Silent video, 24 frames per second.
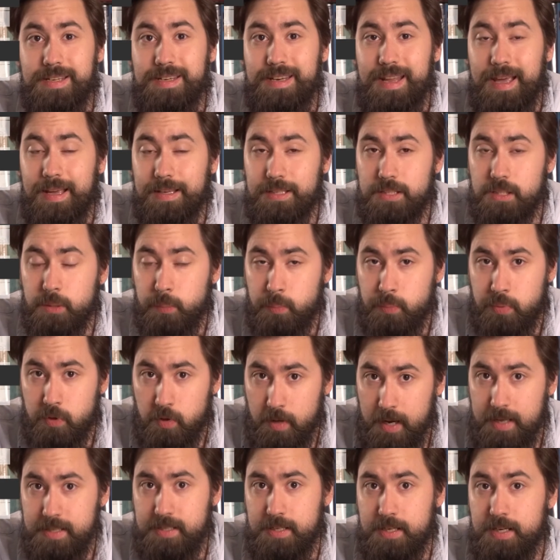next
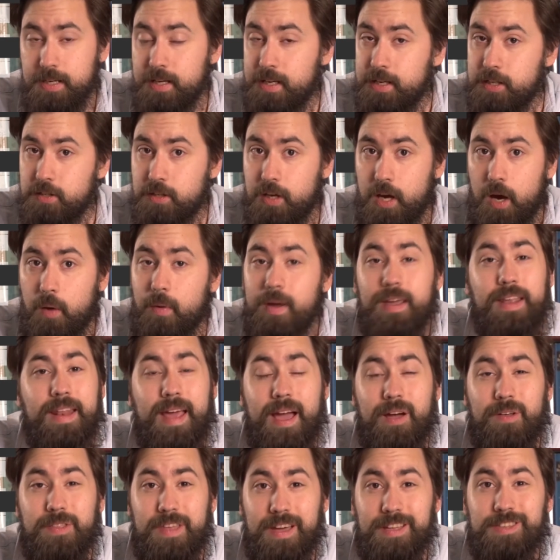president is going and
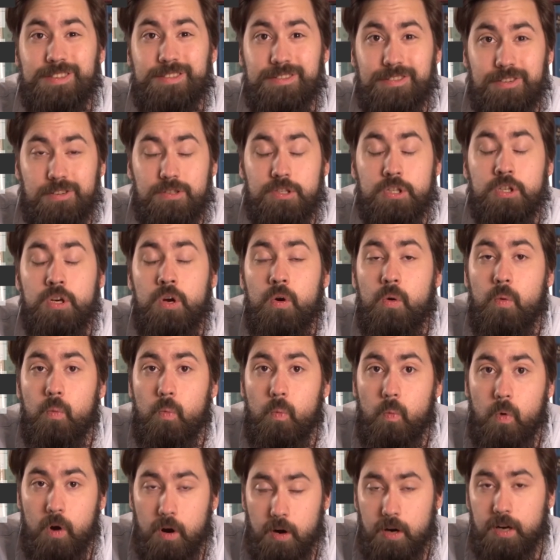how that search
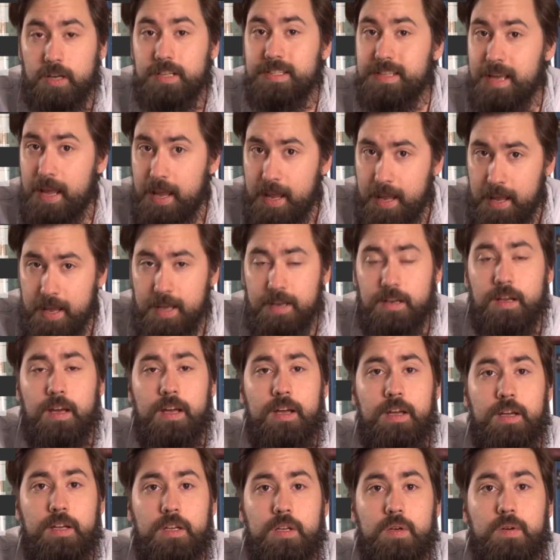works. And
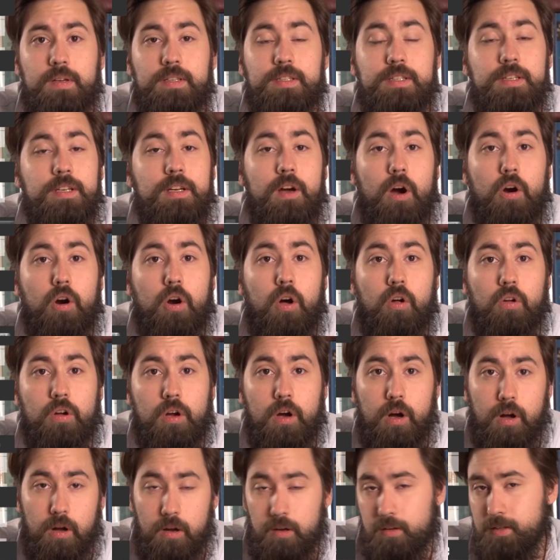you can see our
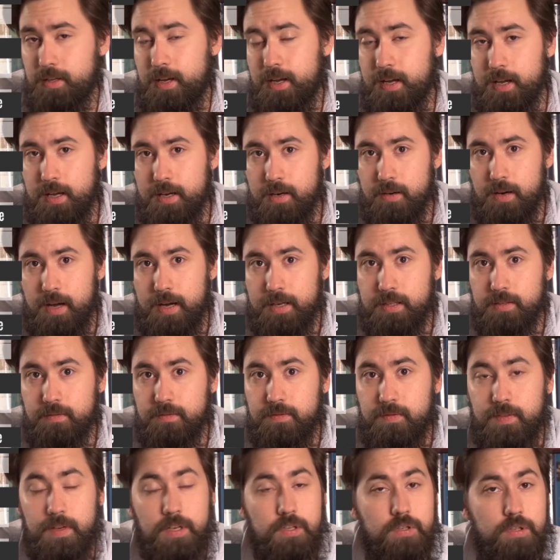Alcalde interactive
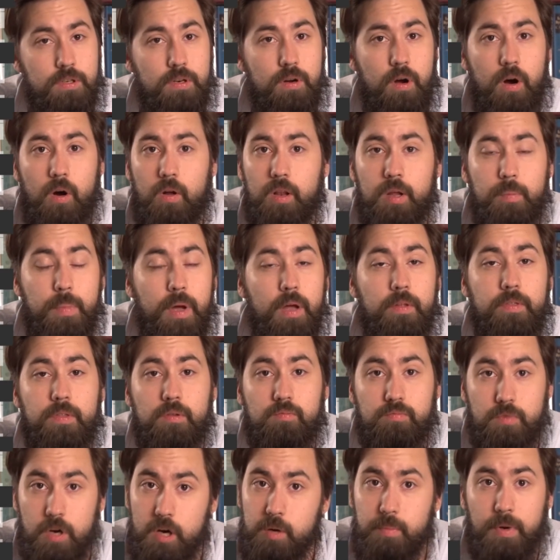feature all about the
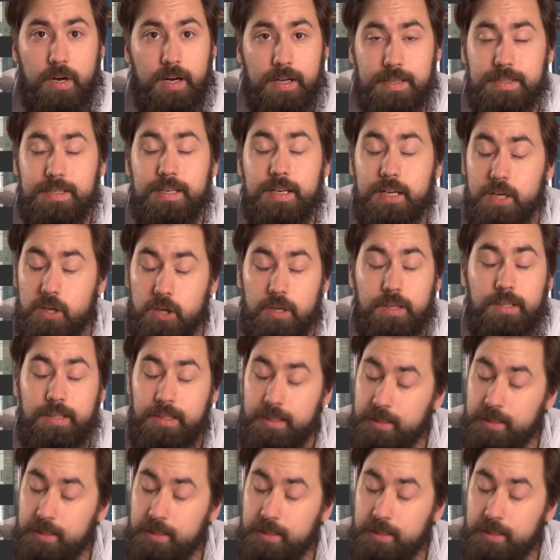robots here